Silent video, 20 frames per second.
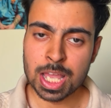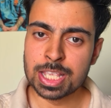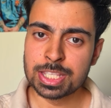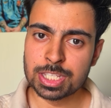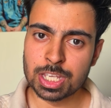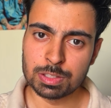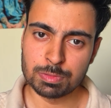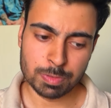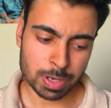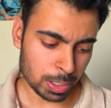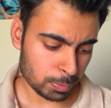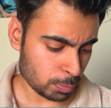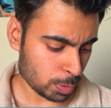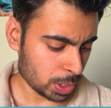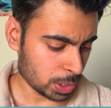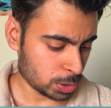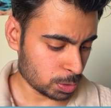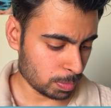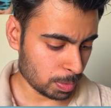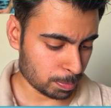Just wait for
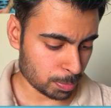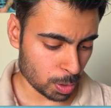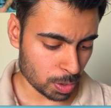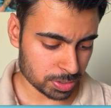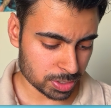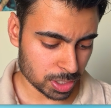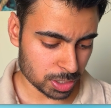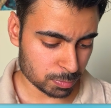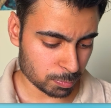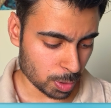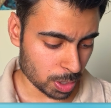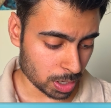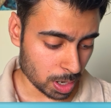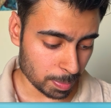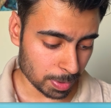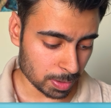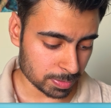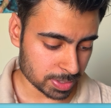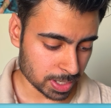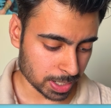it to be processed for a
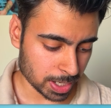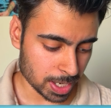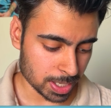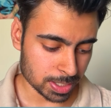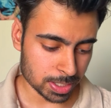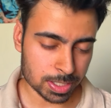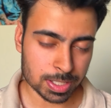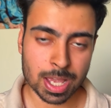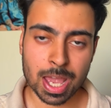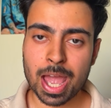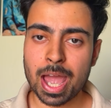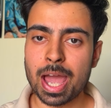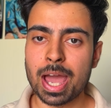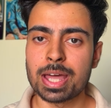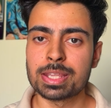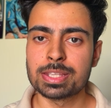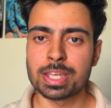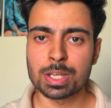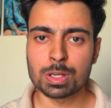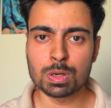couple of seconds,
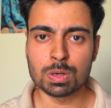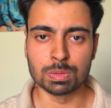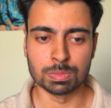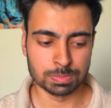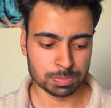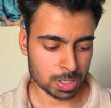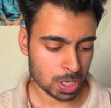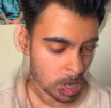and there you go.